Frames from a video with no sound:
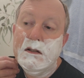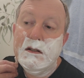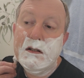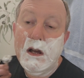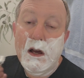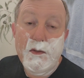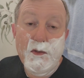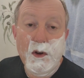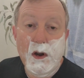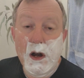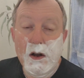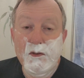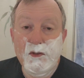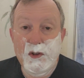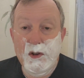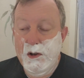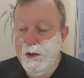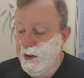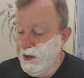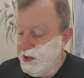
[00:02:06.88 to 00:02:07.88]
I thought I'd
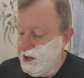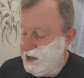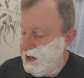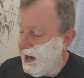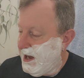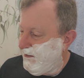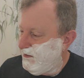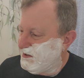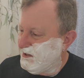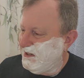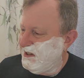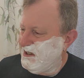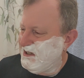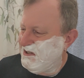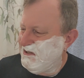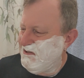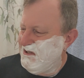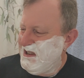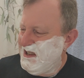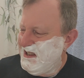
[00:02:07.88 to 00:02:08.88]
do this shave. I was going to
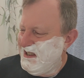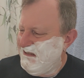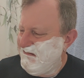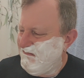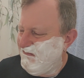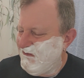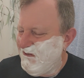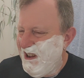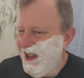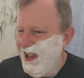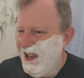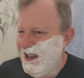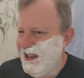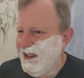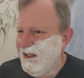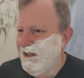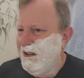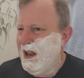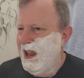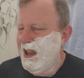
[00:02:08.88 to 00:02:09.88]
do it
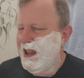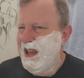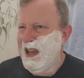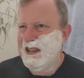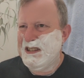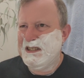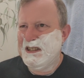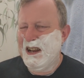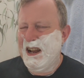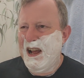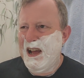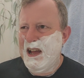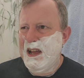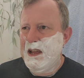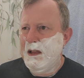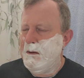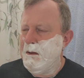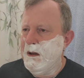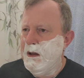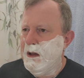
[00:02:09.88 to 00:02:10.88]
yesterday.